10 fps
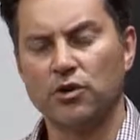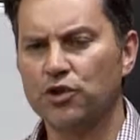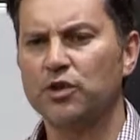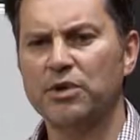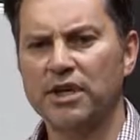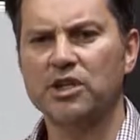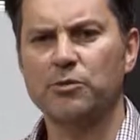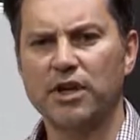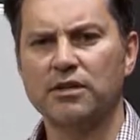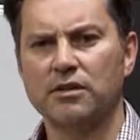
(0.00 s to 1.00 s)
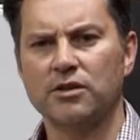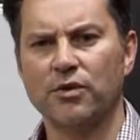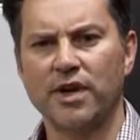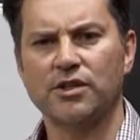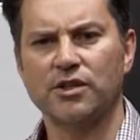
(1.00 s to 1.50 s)
You should be expected
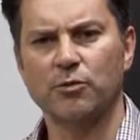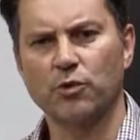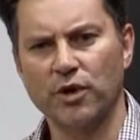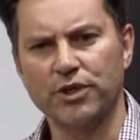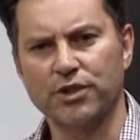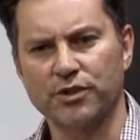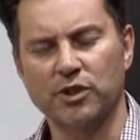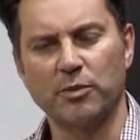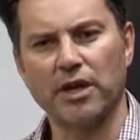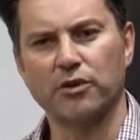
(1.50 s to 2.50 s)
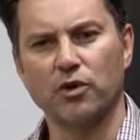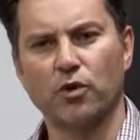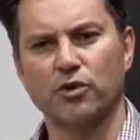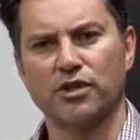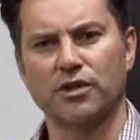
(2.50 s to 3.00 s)
to answer some questions about the
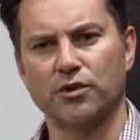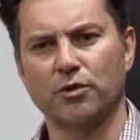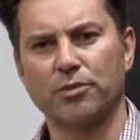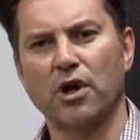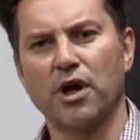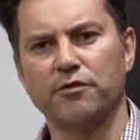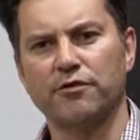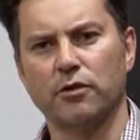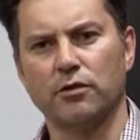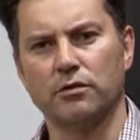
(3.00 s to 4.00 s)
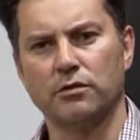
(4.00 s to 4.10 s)
course that you're applying for,